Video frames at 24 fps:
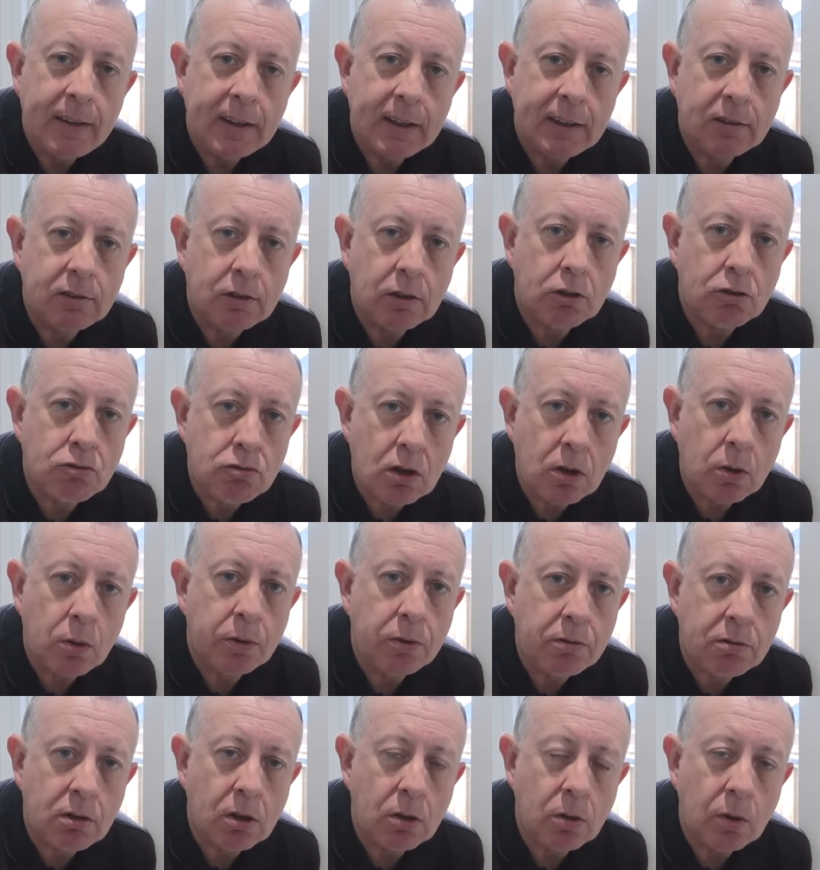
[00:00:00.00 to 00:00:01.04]
is to drill
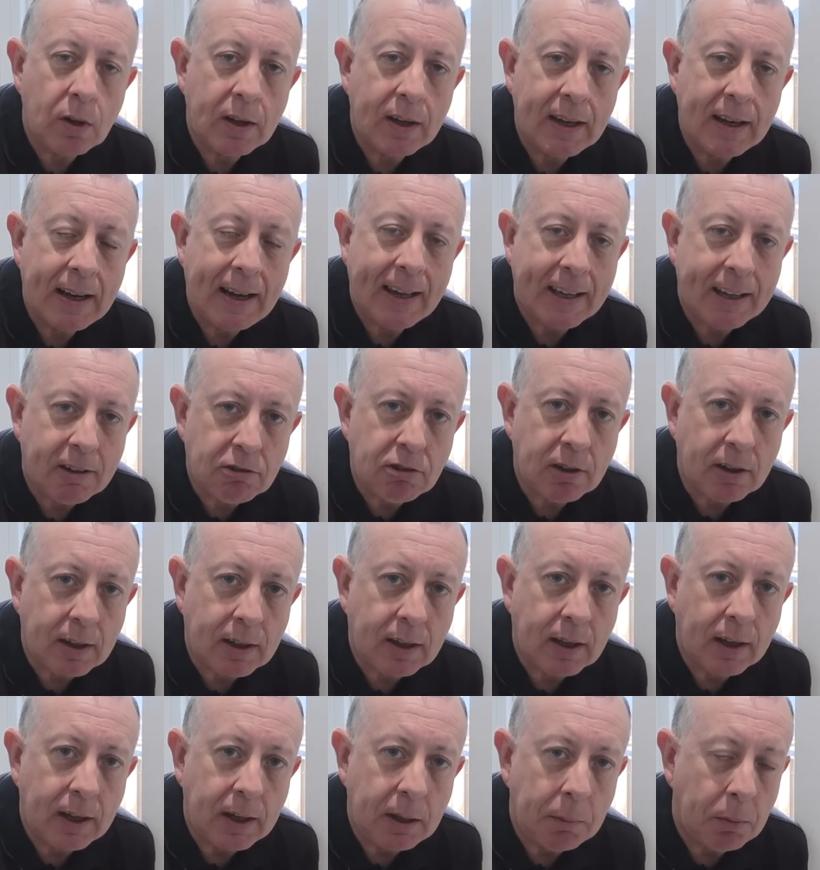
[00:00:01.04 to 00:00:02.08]
through an
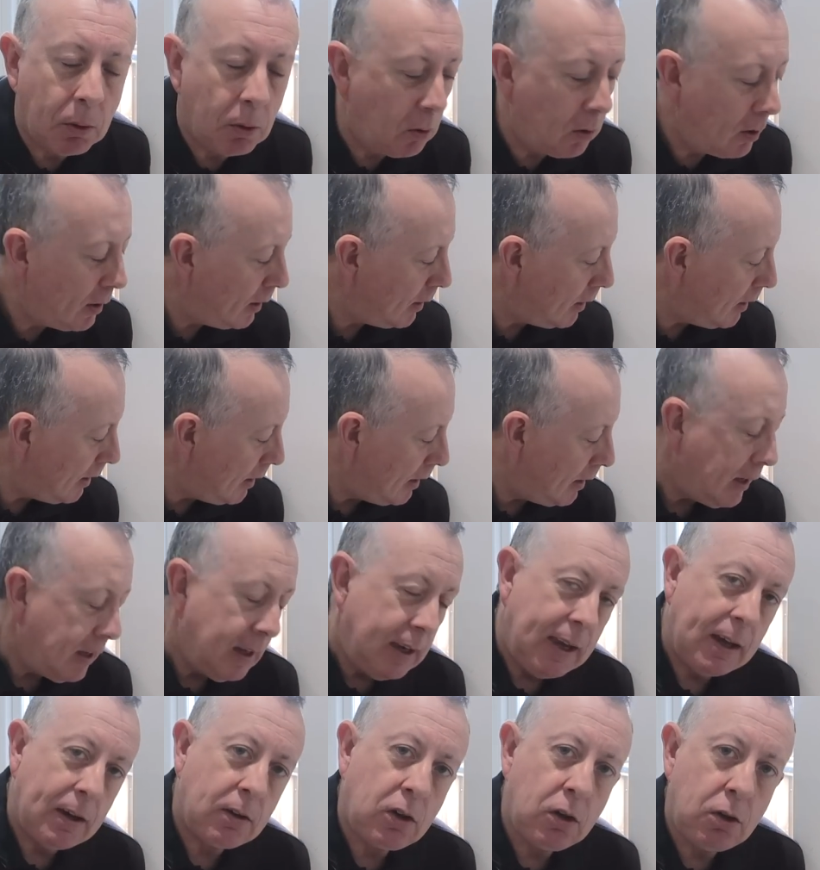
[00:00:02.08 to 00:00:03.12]
electric cable. Now,